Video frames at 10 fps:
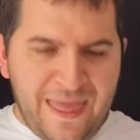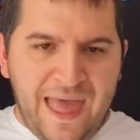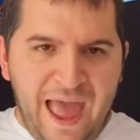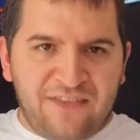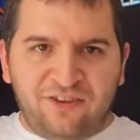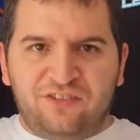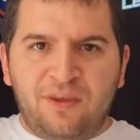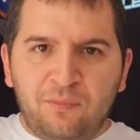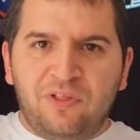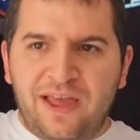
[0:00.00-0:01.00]
it sort of
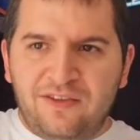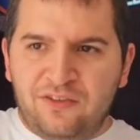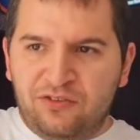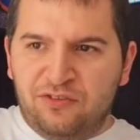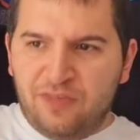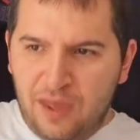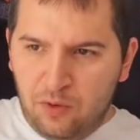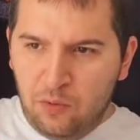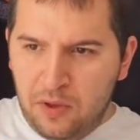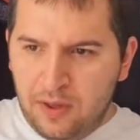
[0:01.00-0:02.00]
symbolises
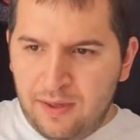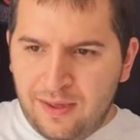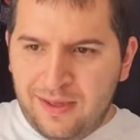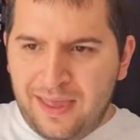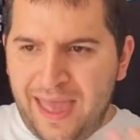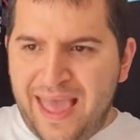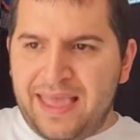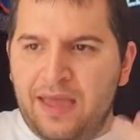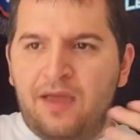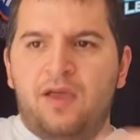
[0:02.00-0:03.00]
now, hey,
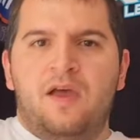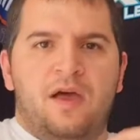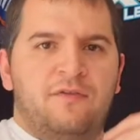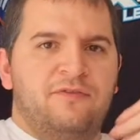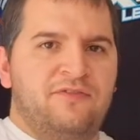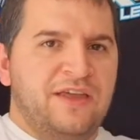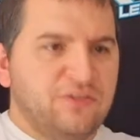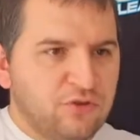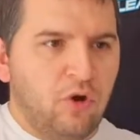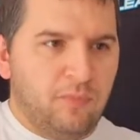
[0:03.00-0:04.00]
things
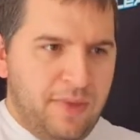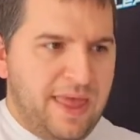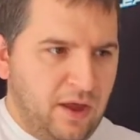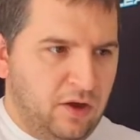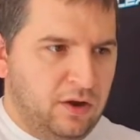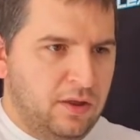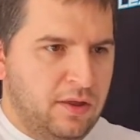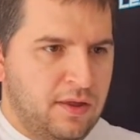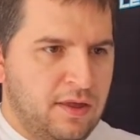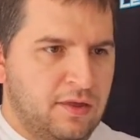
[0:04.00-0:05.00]
got better.
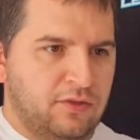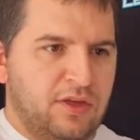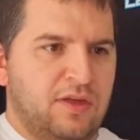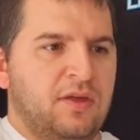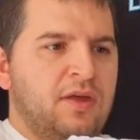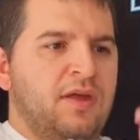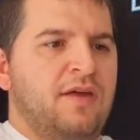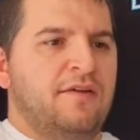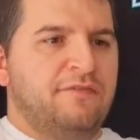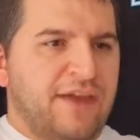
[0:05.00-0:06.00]
Like,
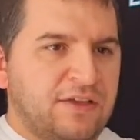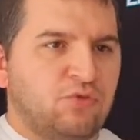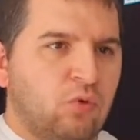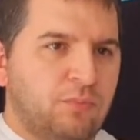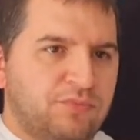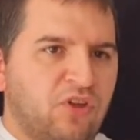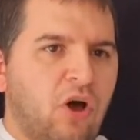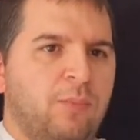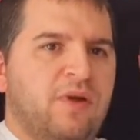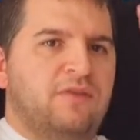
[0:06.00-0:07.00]
things opened up.